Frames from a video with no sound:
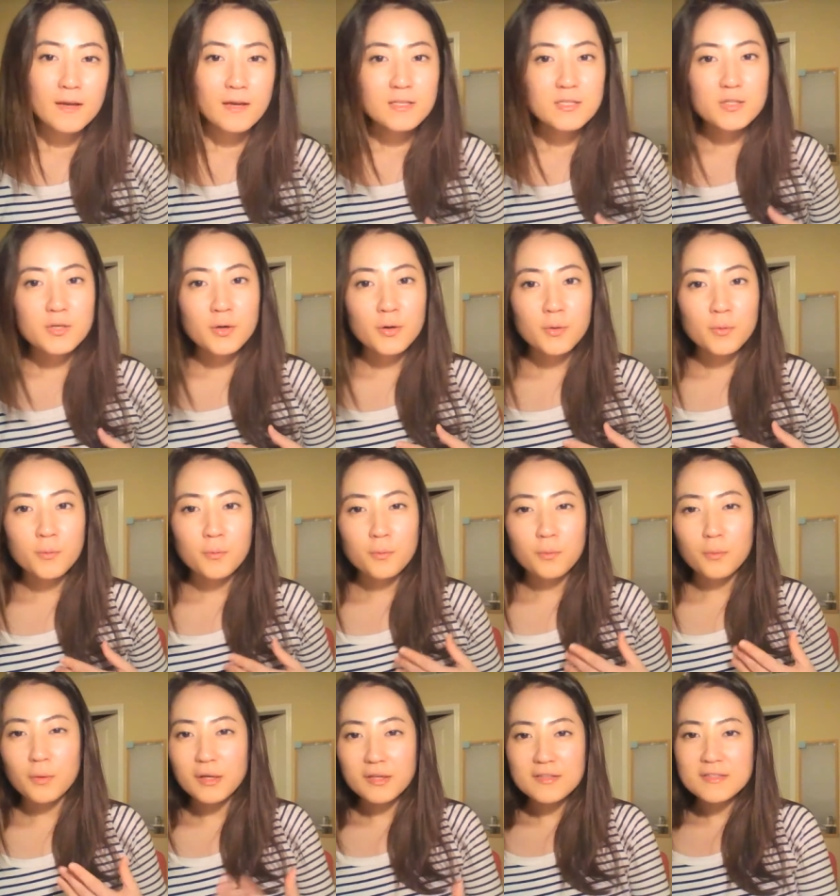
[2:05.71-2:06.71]
So
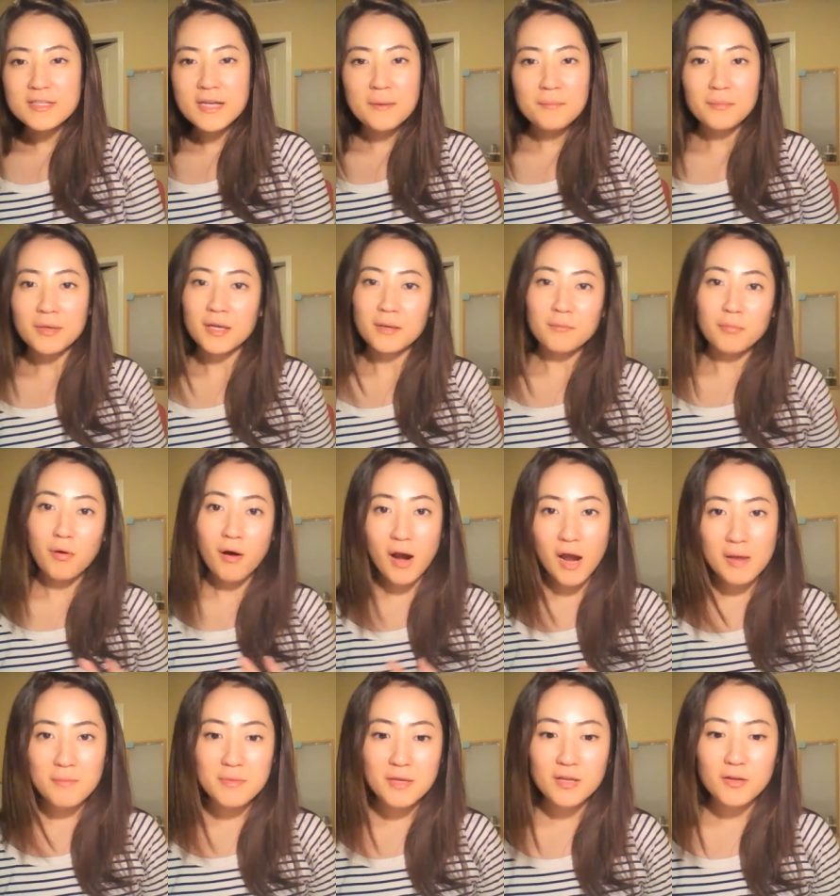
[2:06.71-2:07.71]
what does that mean,
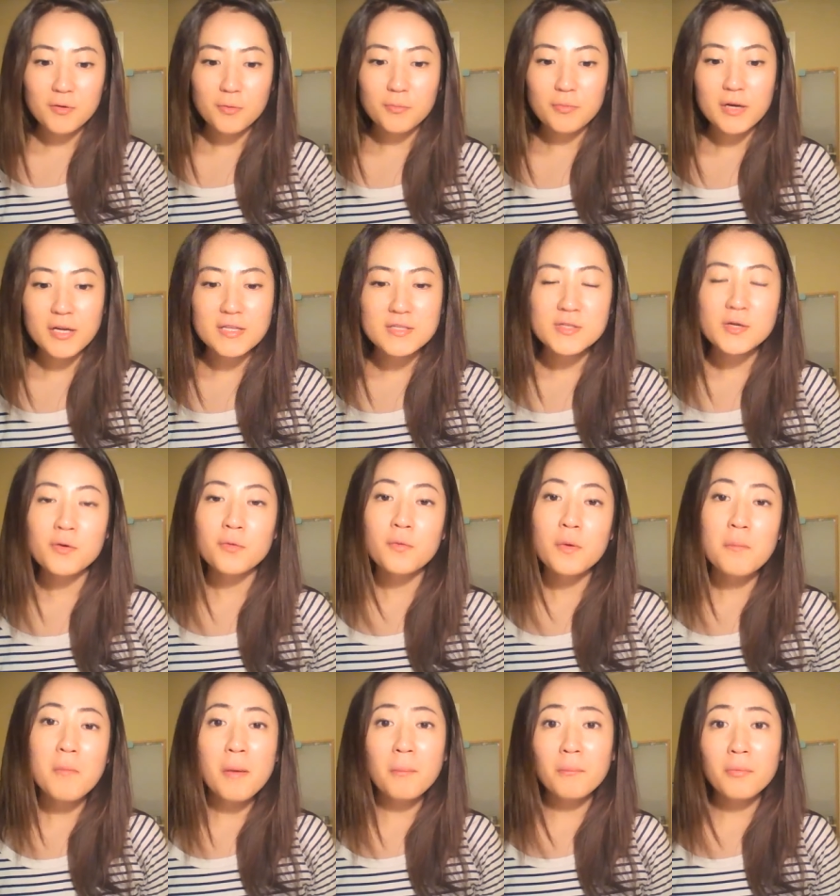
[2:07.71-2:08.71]
priming your brain? So
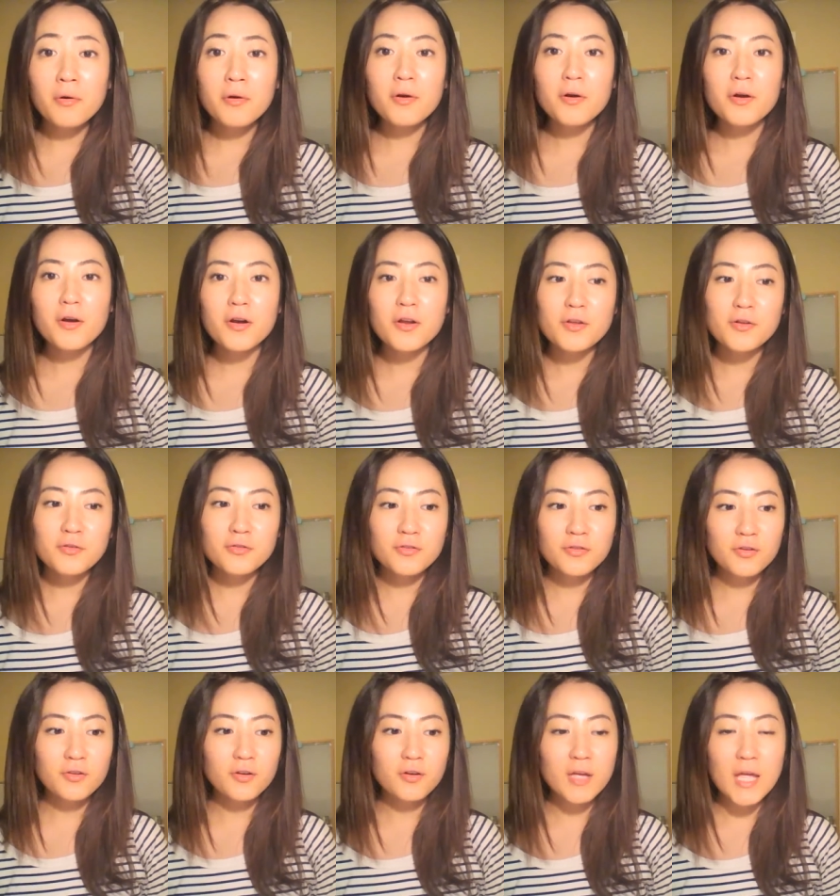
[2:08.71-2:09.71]
remember you
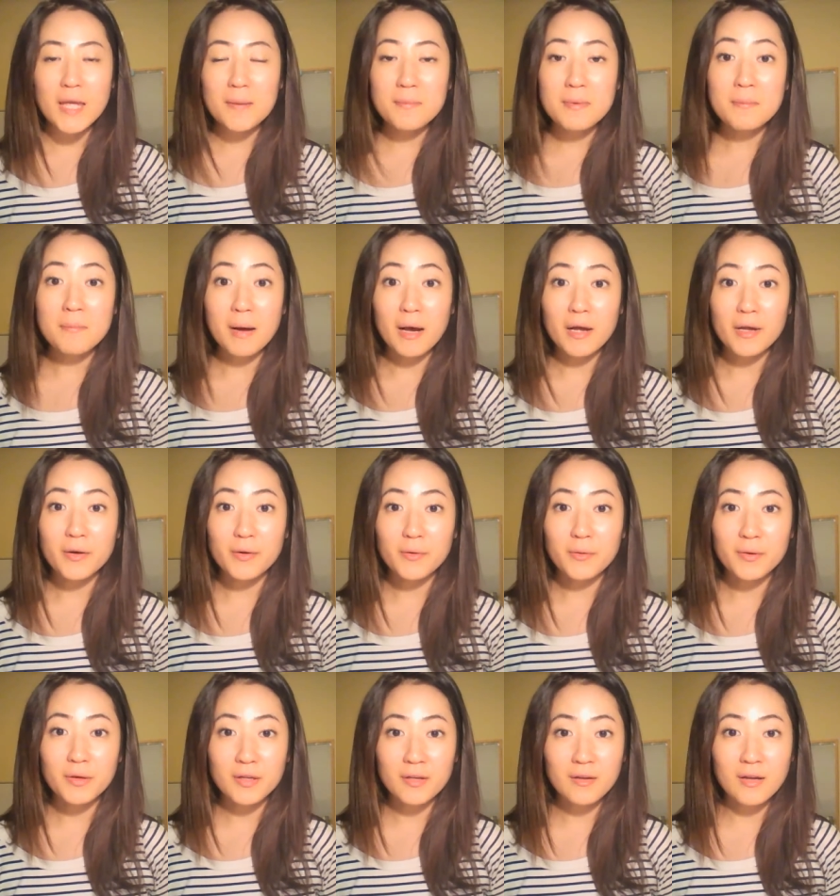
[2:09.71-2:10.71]
took AP Bio
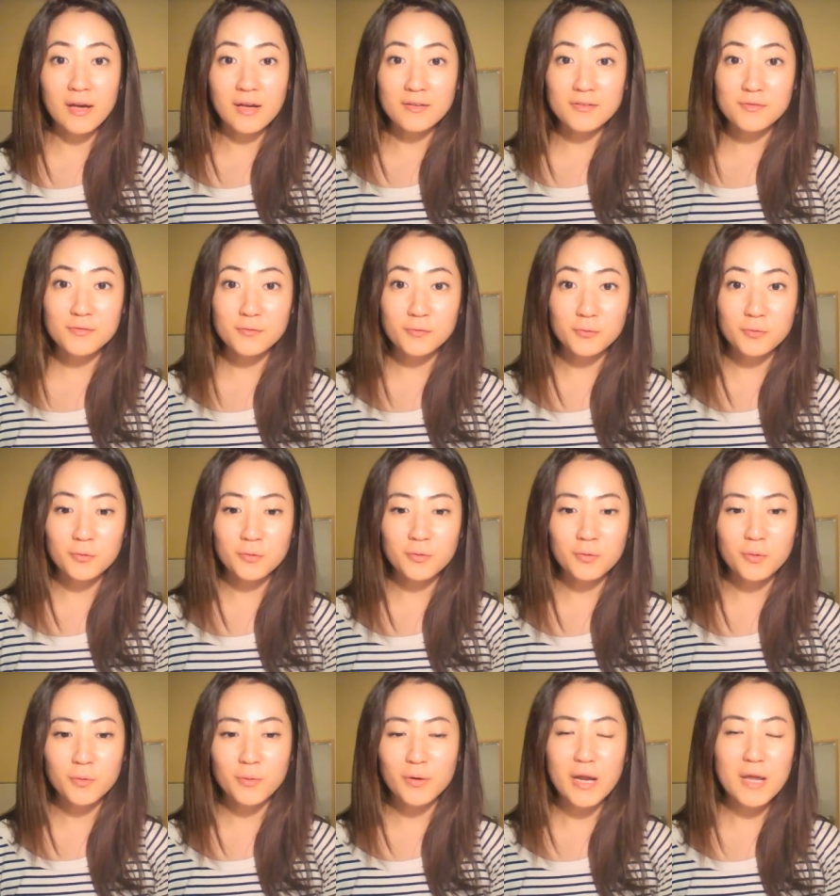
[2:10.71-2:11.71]
in high
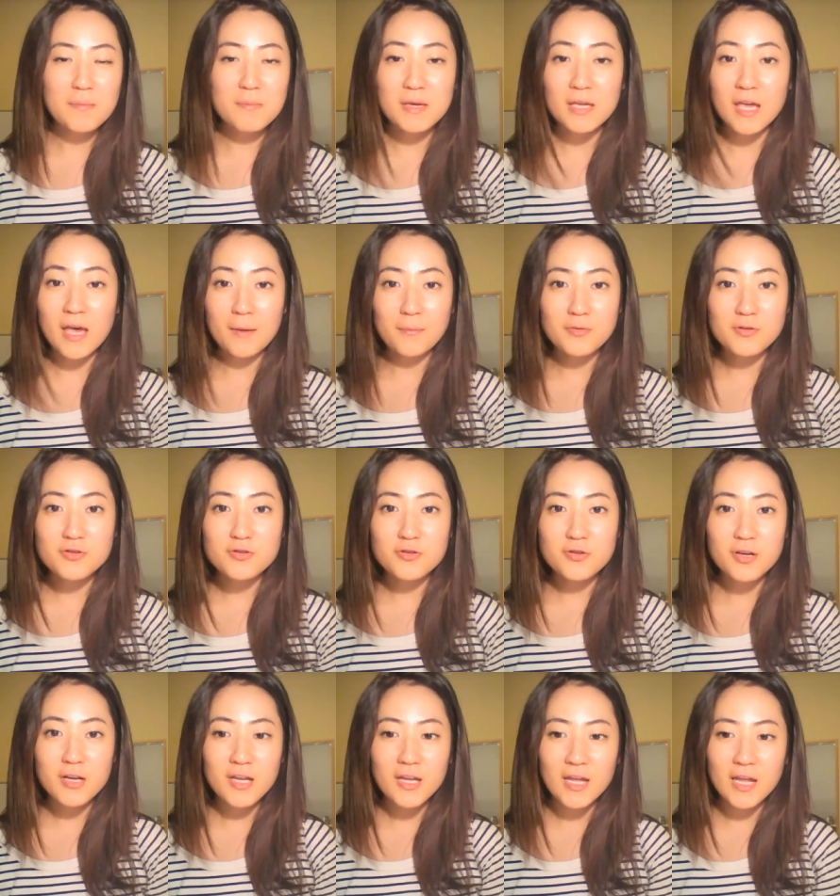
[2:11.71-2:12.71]
school or AP
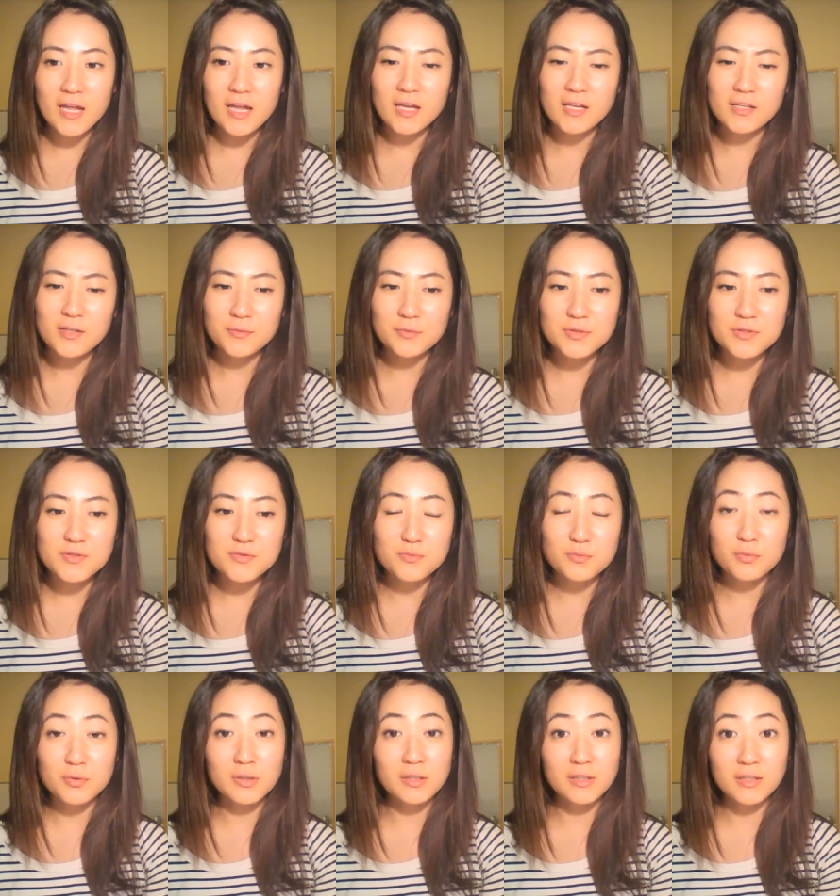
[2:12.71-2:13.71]
Chemistry and it was
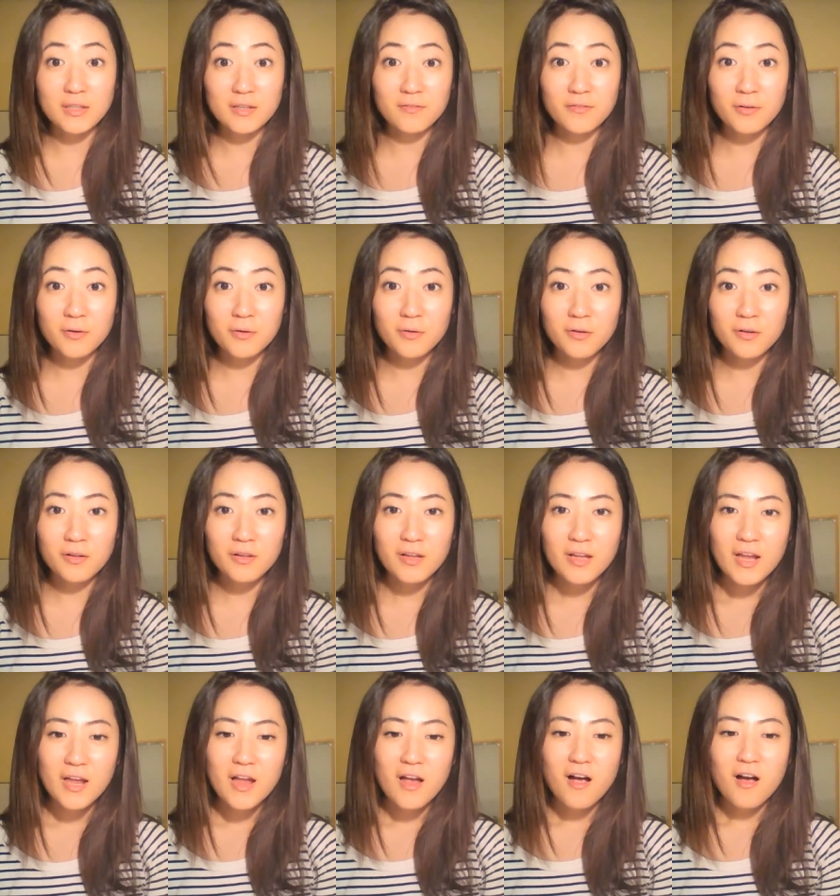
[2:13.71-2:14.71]
really difficult,
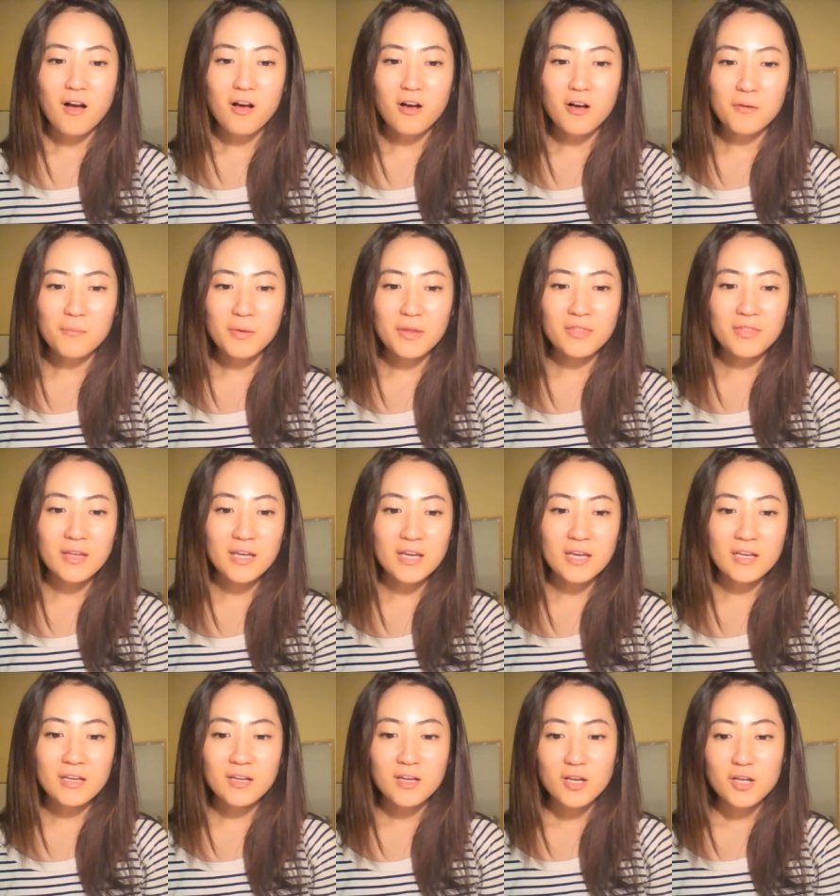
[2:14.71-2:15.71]
and
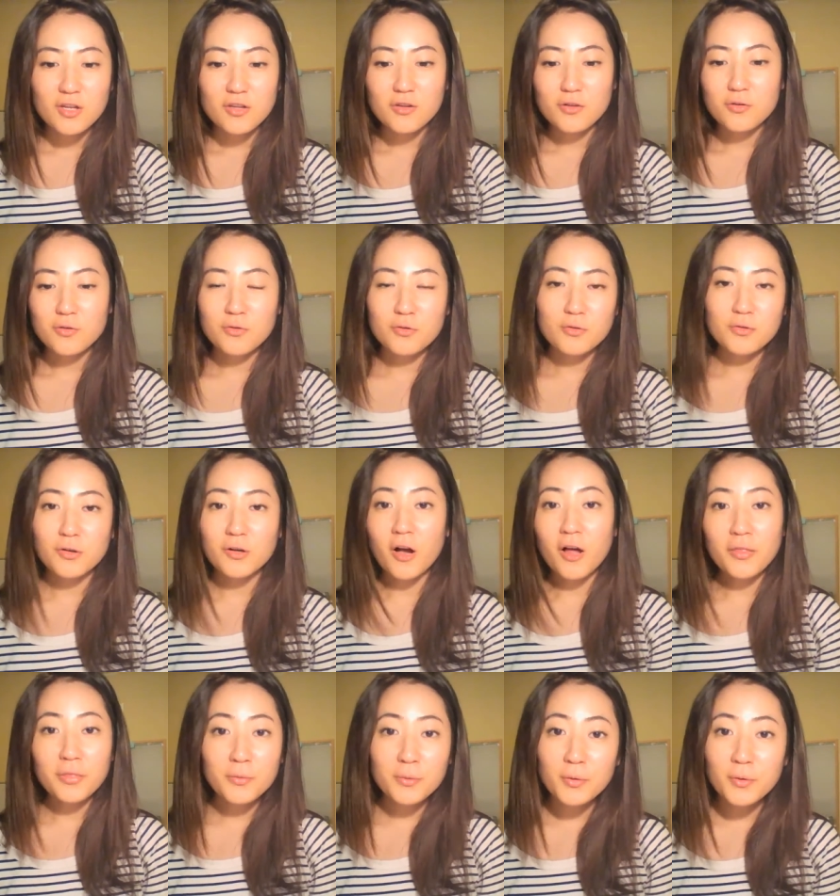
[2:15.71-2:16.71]
then you
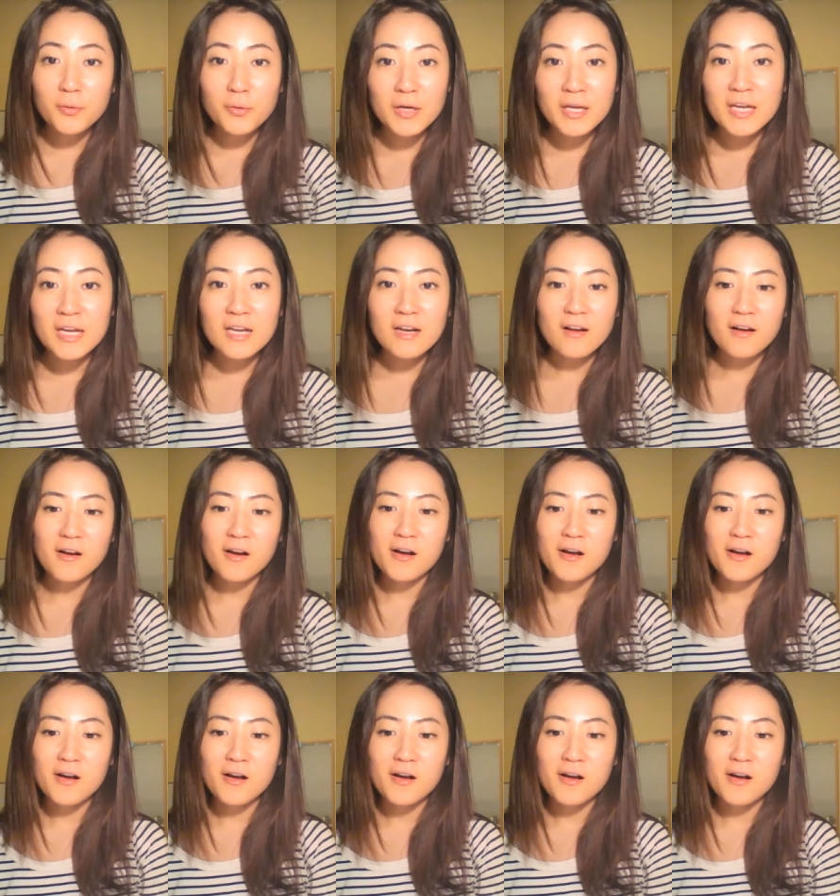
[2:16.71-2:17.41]
got through it